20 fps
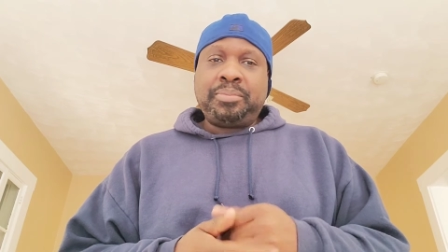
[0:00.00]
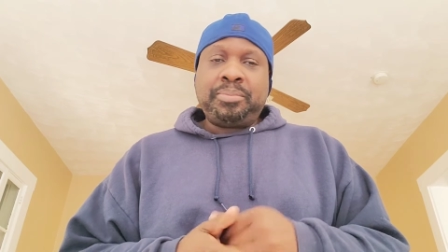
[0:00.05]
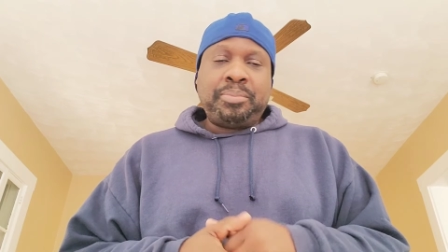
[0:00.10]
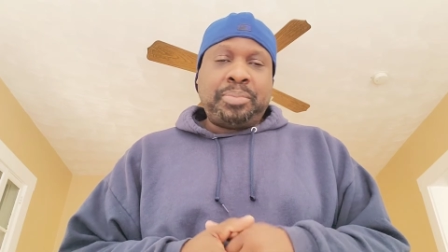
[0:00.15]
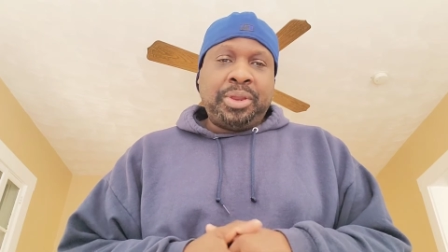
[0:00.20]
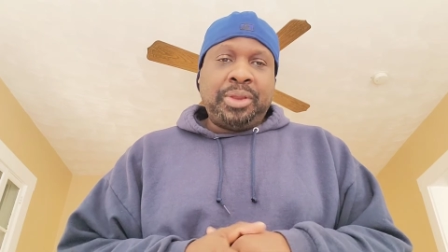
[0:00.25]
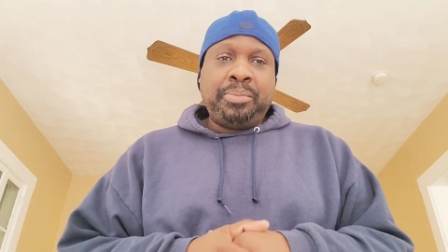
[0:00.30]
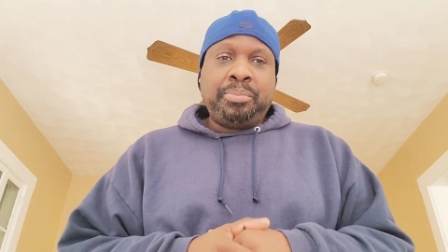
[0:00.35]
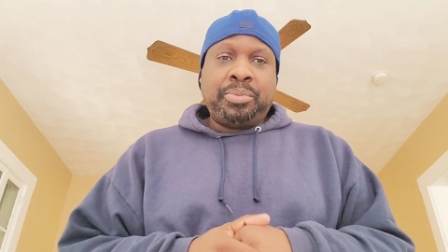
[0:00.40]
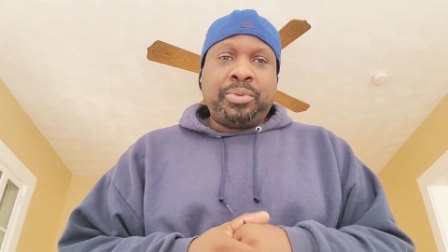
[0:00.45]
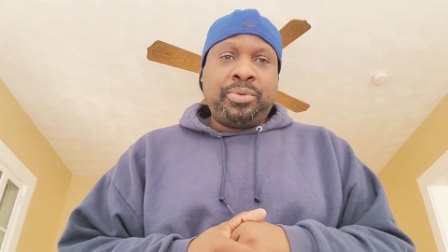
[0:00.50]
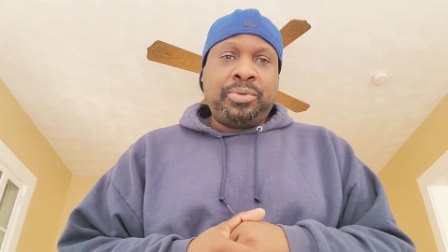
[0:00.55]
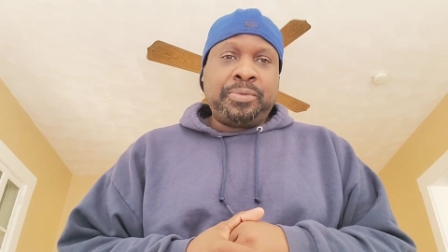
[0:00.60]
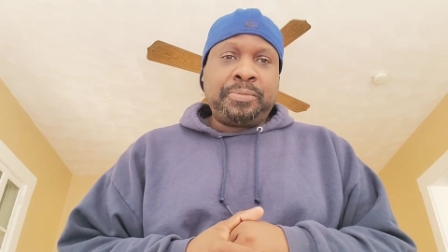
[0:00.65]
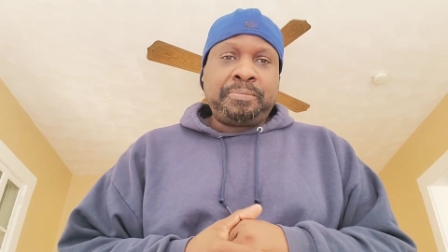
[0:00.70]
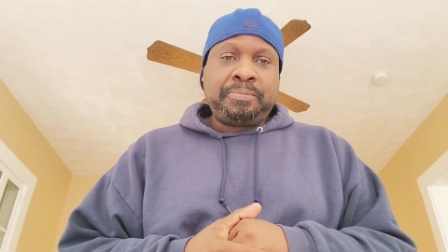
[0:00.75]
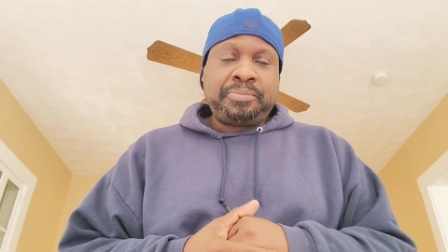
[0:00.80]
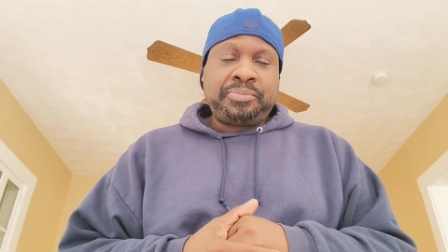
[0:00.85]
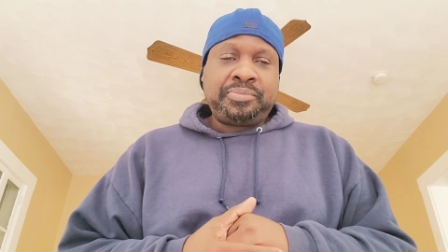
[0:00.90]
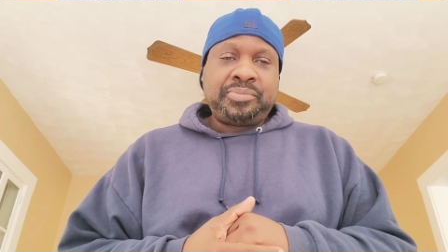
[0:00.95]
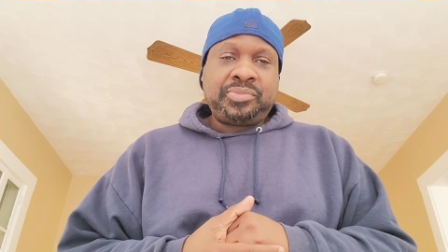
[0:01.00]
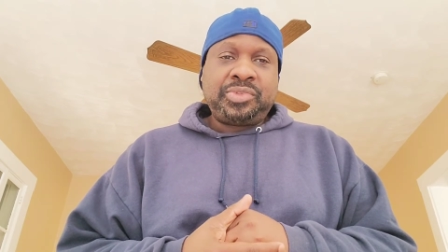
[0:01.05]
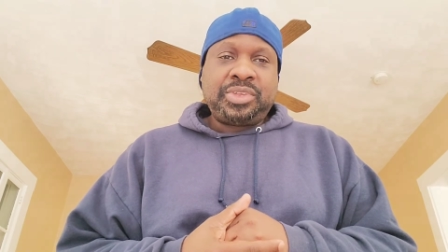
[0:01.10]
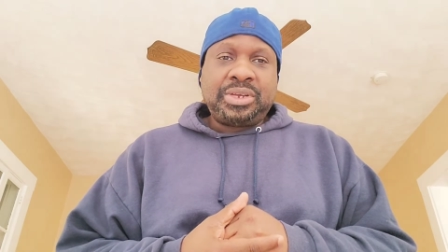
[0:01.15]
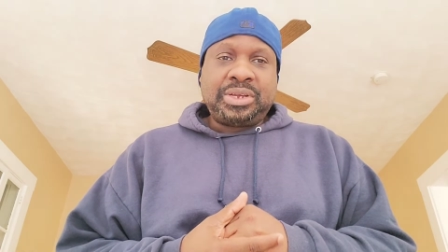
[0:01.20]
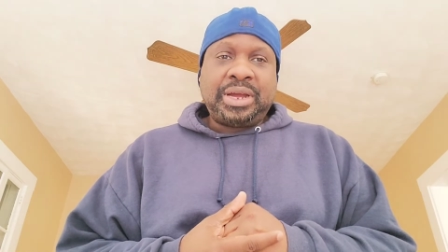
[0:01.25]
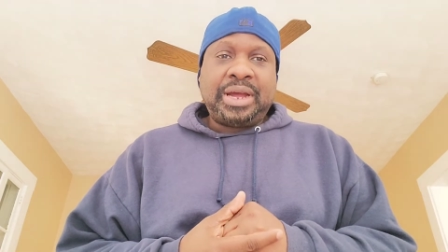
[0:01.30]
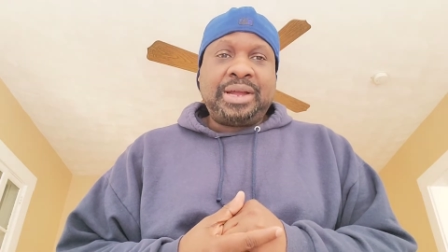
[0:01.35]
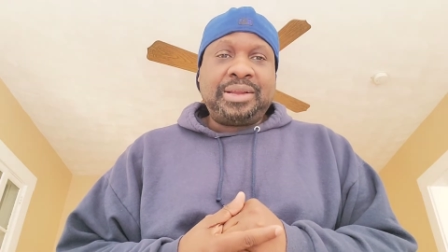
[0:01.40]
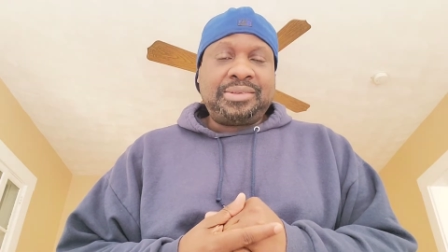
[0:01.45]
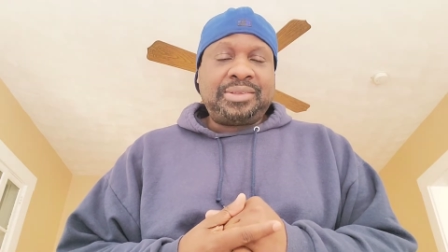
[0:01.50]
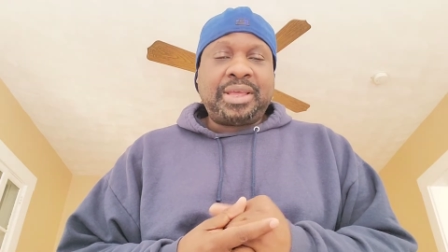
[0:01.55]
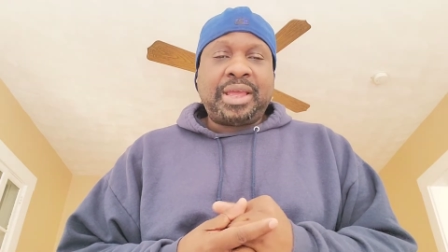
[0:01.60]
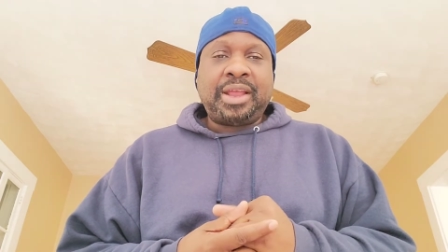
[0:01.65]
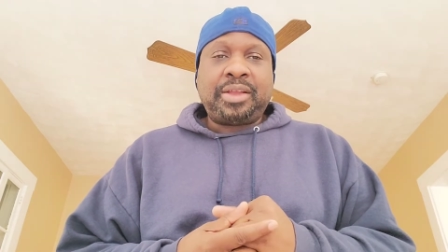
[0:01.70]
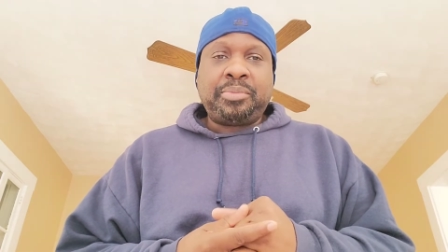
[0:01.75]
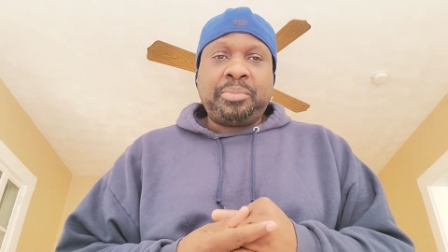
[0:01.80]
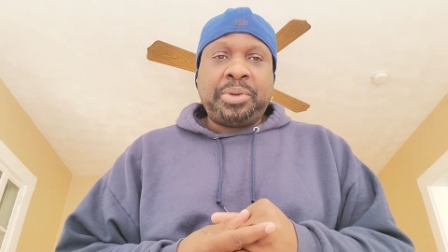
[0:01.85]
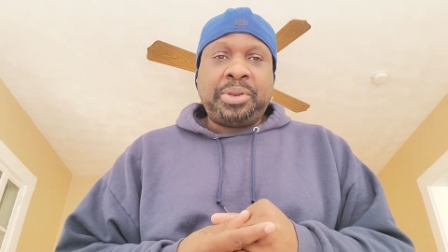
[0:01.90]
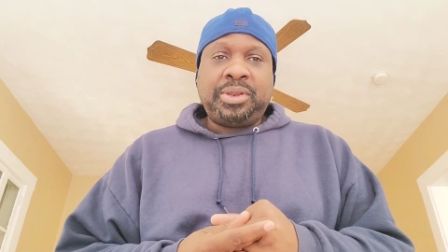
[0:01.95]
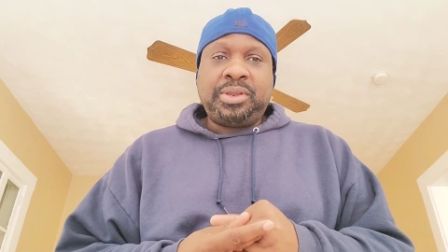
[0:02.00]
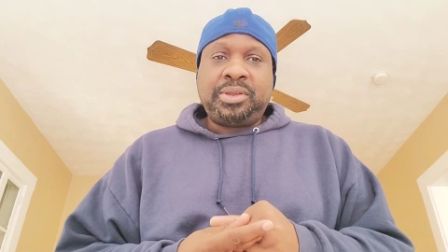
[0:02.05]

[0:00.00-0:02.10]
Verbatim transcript: people contact me.